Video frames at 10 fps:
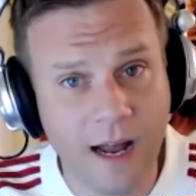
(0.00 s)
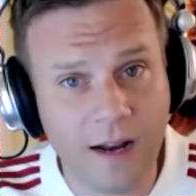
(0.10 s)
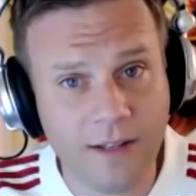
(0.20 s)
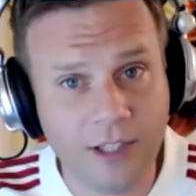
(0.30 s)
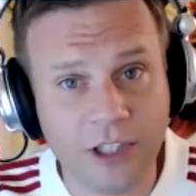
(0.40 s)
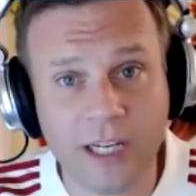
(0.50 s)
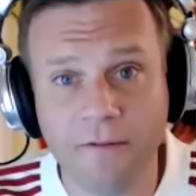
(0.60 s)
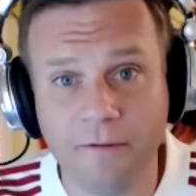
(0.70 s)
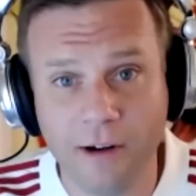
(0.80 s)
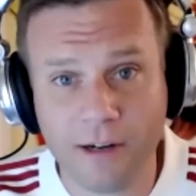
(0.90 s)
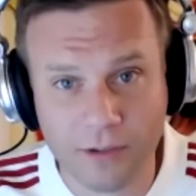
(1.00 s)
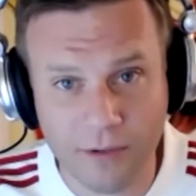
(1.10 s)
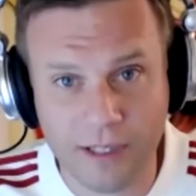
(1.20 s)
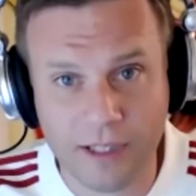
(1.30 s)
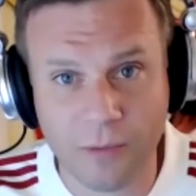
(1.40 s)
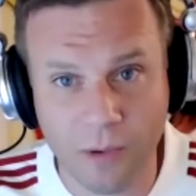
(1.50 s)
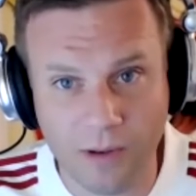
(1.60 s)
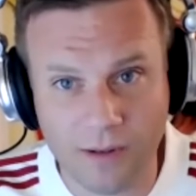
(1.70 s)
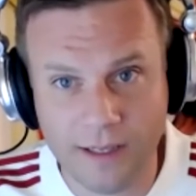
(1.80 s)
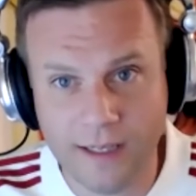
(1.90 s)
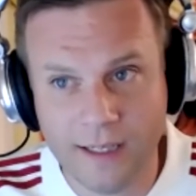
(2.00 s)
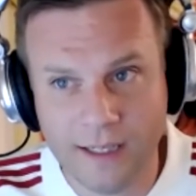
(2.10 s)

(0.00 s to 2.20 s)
out of the sick fucks are in this world.